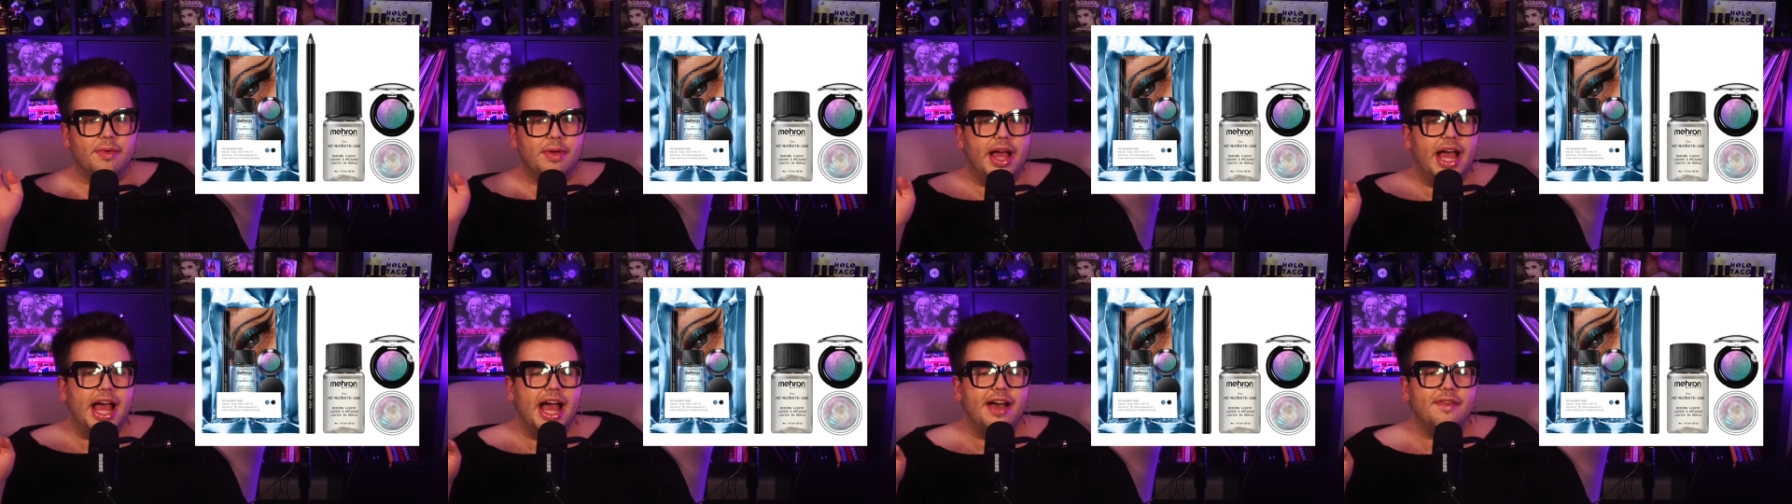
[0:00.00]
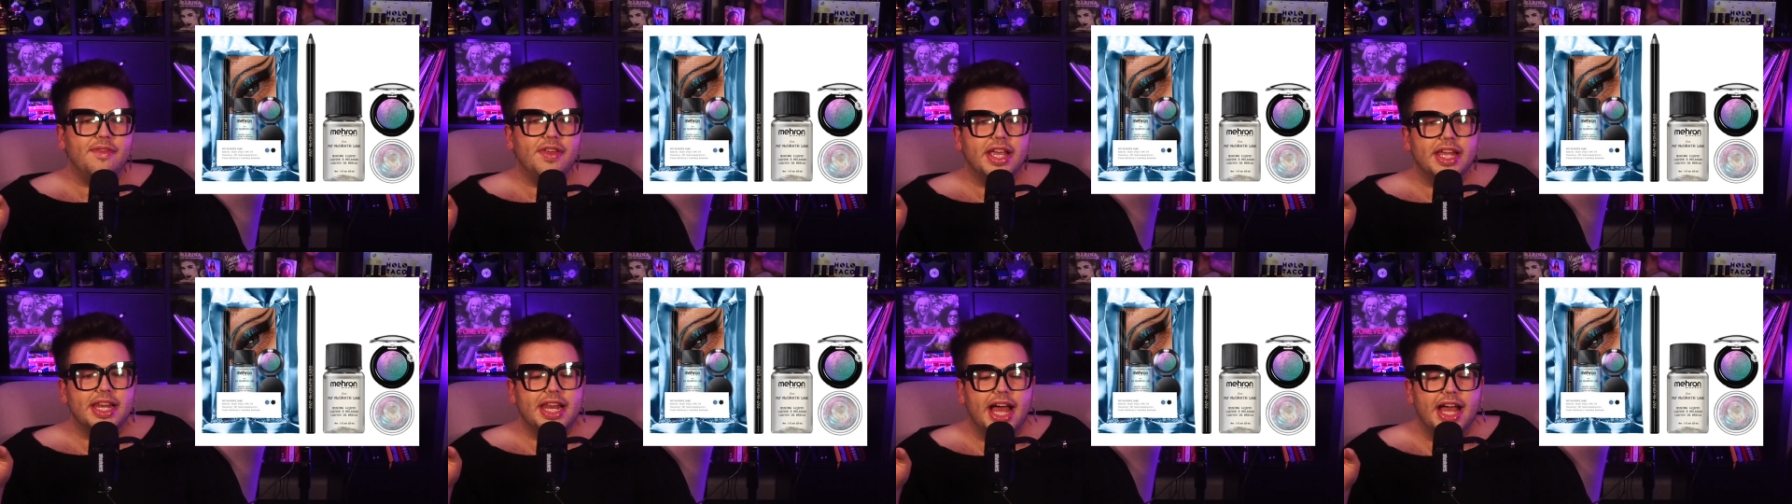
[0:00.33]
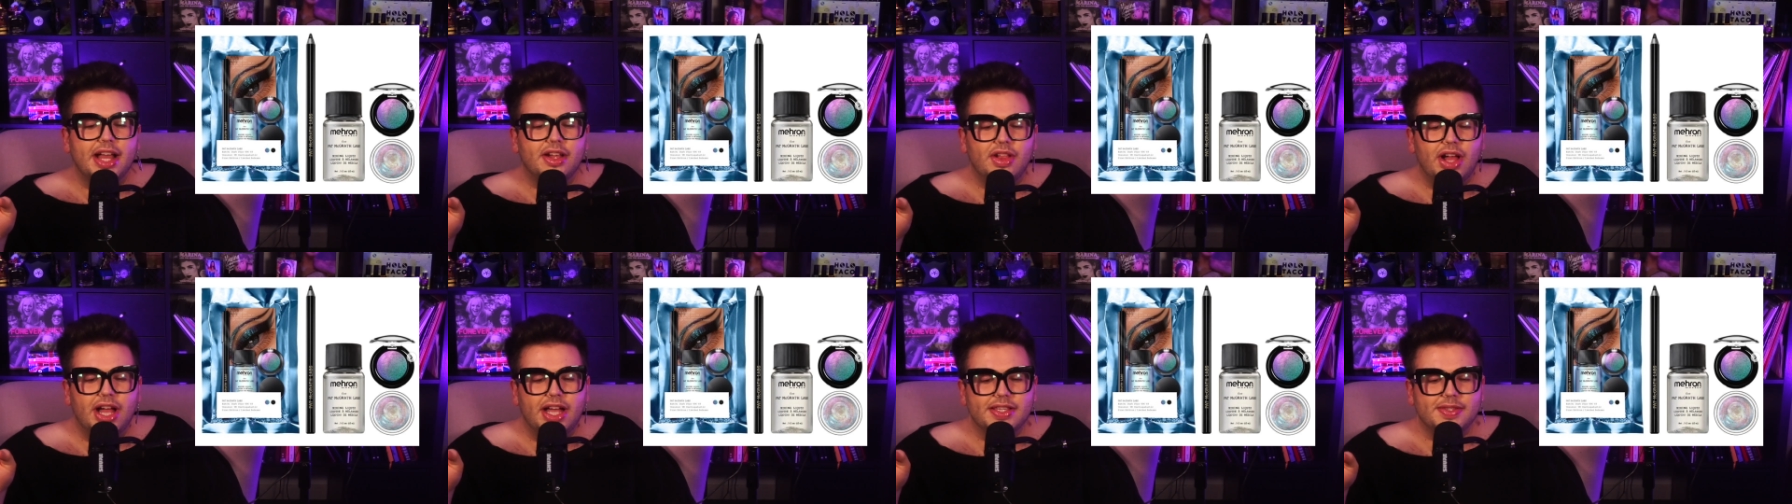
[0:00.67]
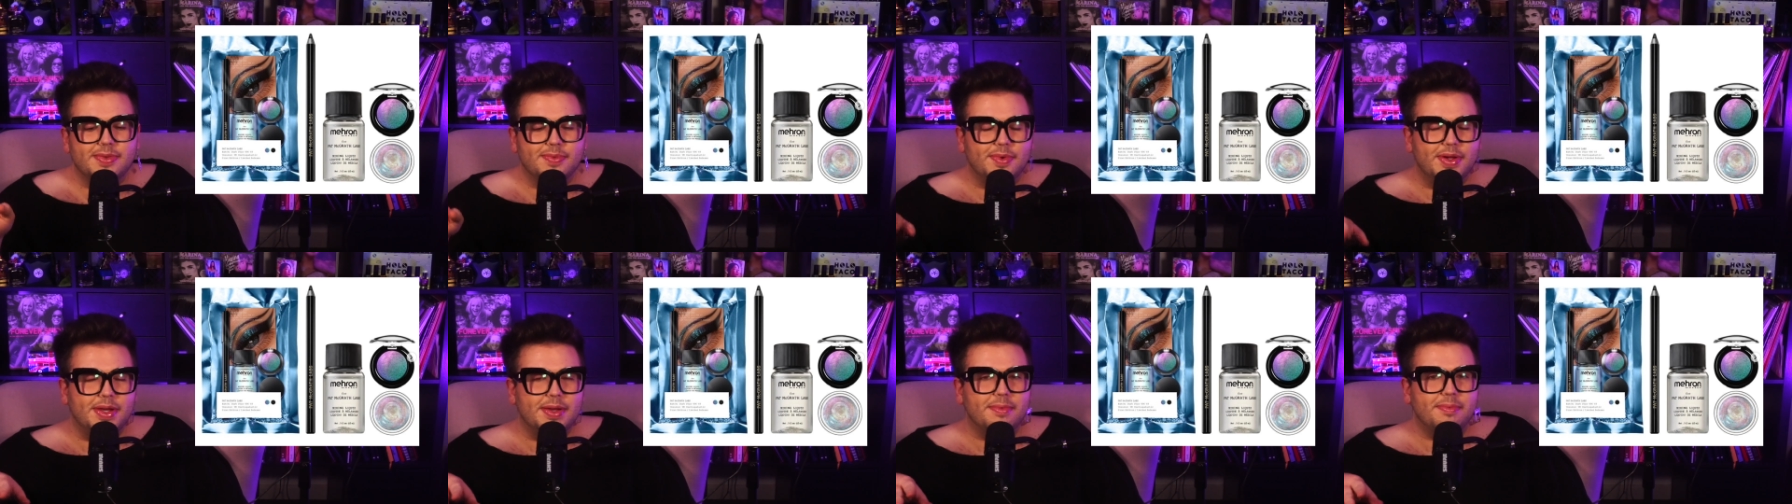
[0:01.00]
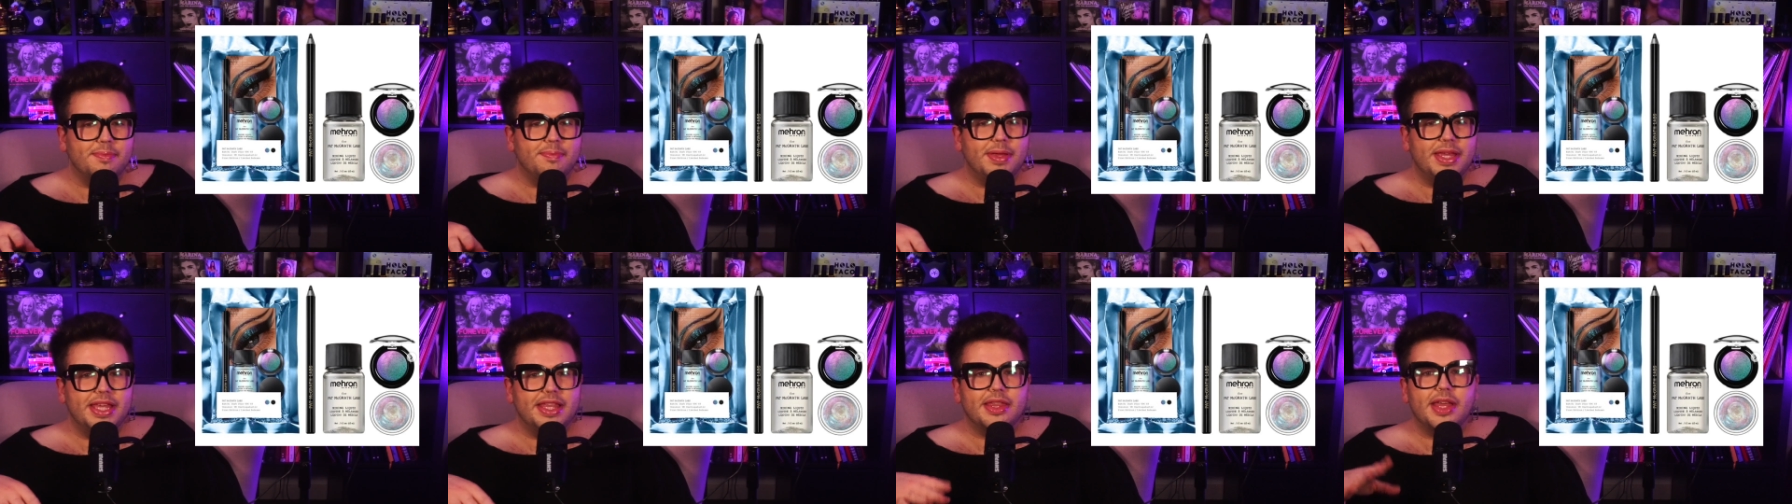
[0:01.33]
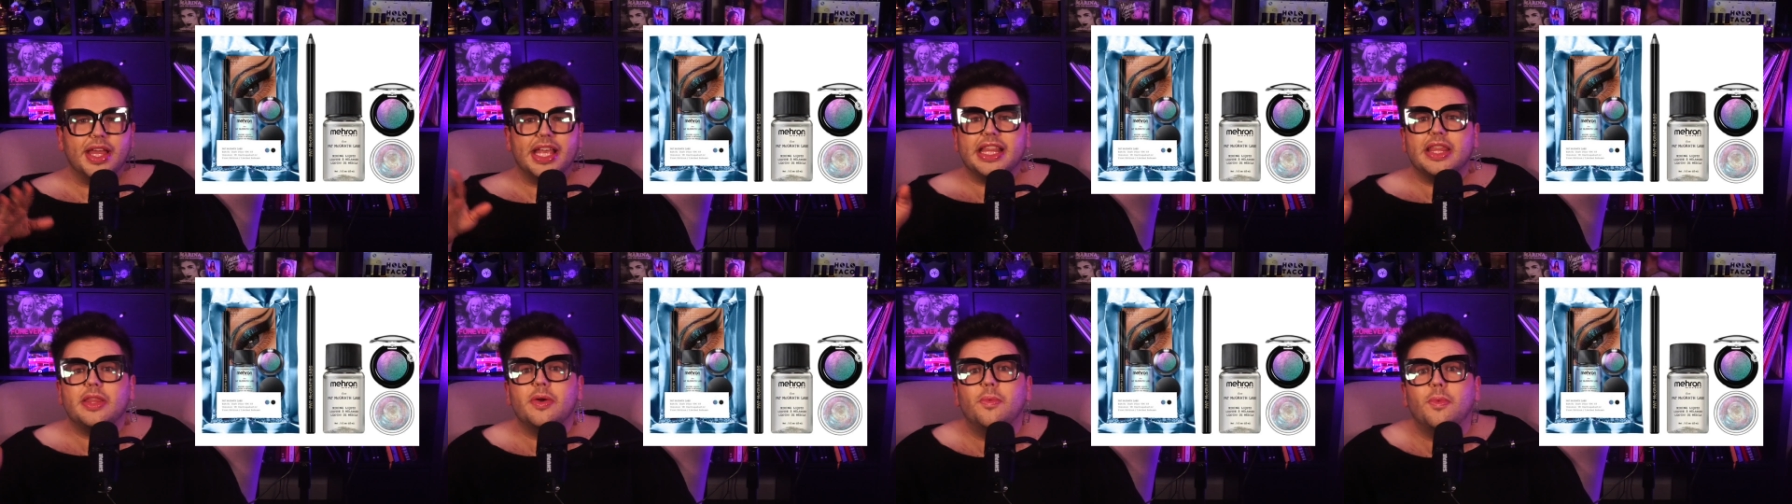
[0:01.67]
having an eye gloss wouldn't be
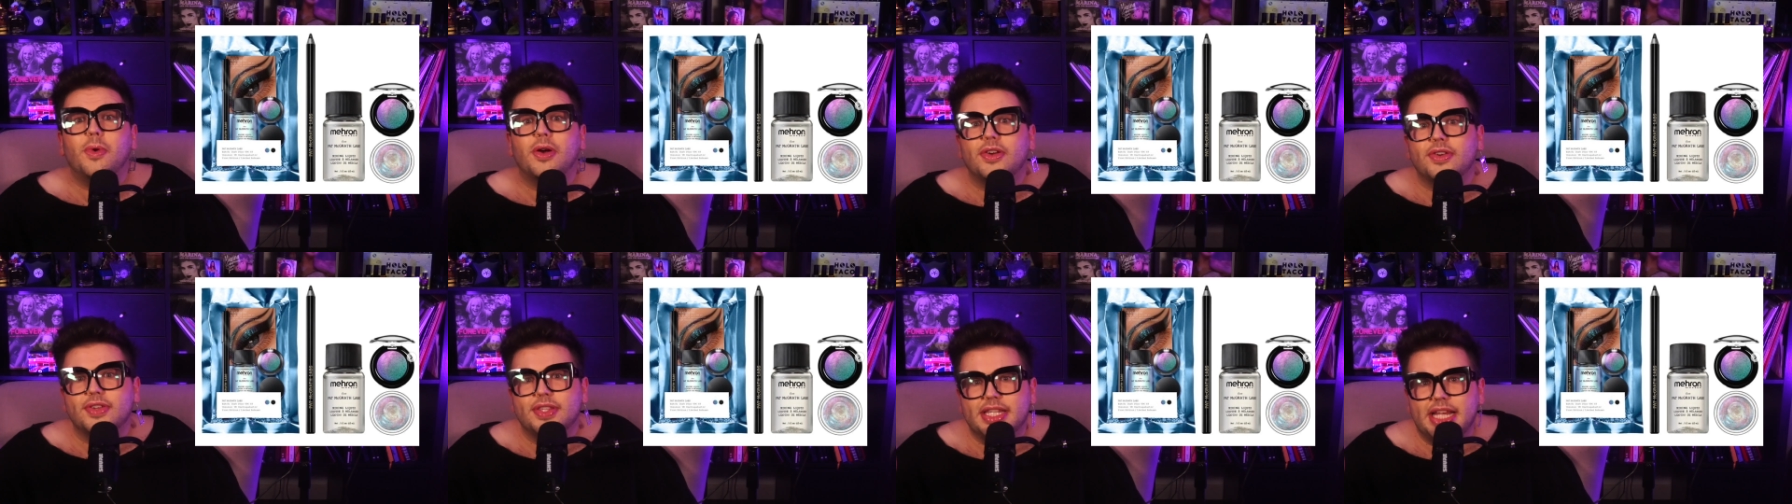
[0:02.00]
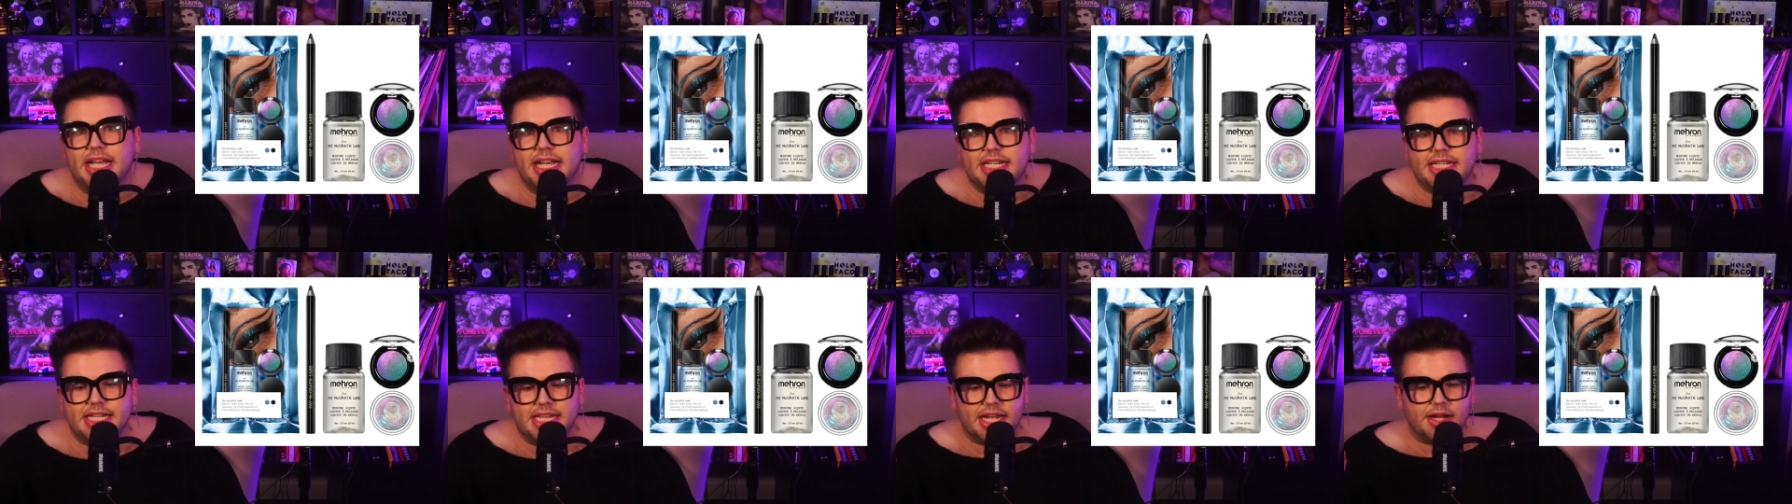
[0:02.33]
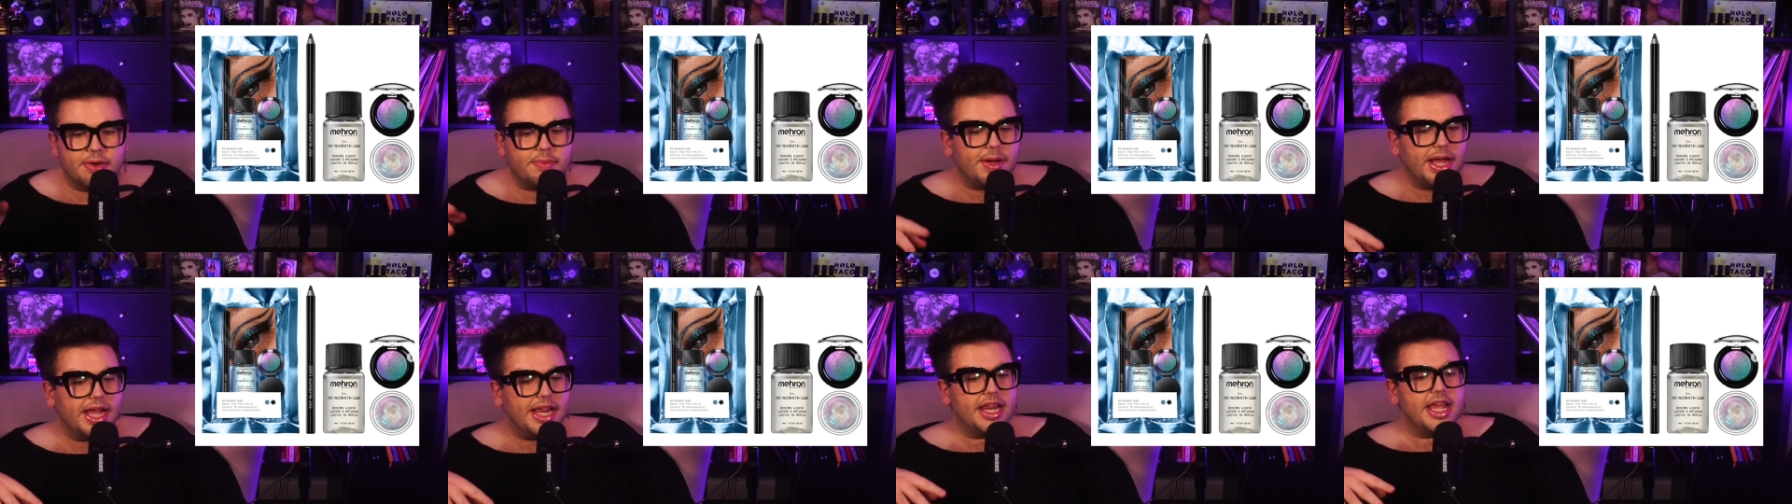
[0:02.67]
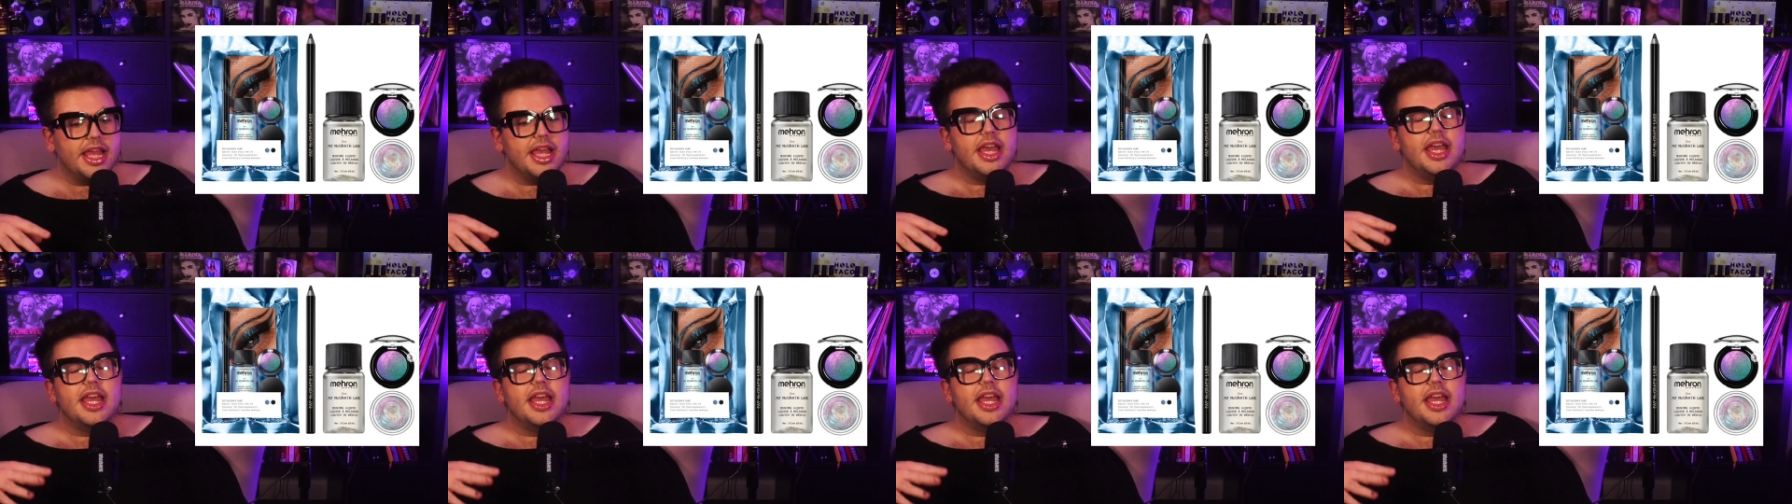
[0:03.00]
like the worst idea, right?